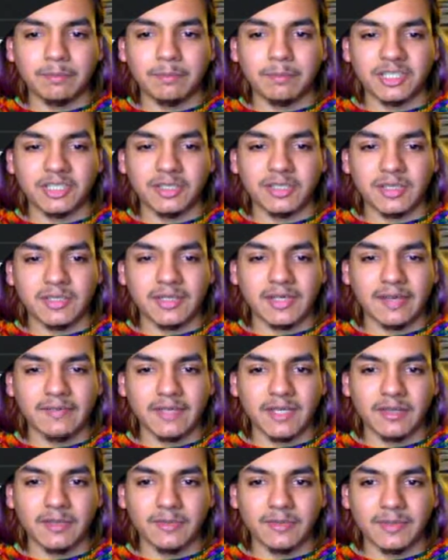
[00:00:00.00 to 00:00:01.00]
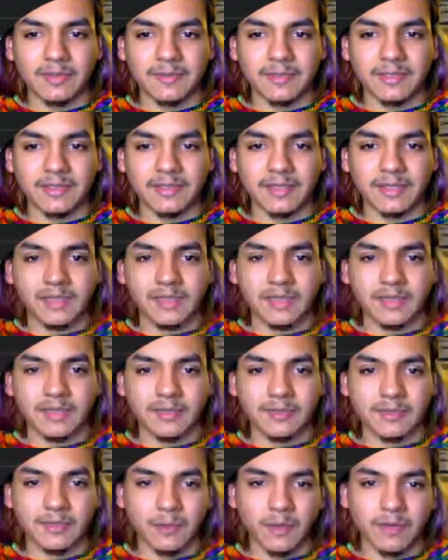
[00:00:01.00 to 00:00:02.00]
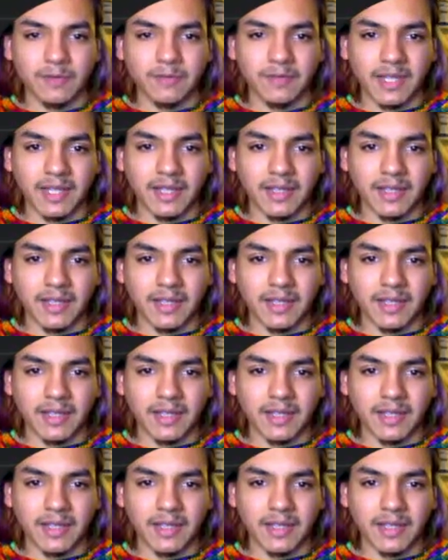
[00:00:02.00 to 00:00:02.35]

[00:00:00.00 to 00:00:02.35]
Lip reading: But she doesn't have the other one because I think it was a one of a